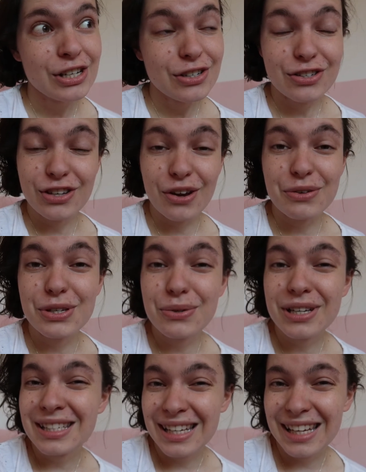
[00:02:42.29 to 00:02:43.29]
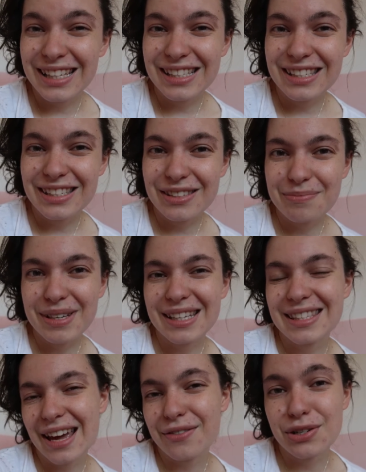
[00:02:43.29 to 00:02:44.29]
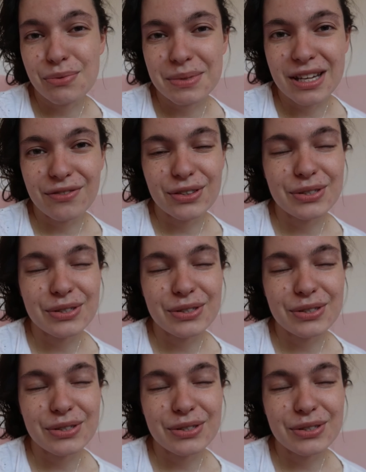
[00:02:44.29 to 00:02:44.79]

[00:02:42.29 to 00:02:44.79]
show you can teach, because they have to observe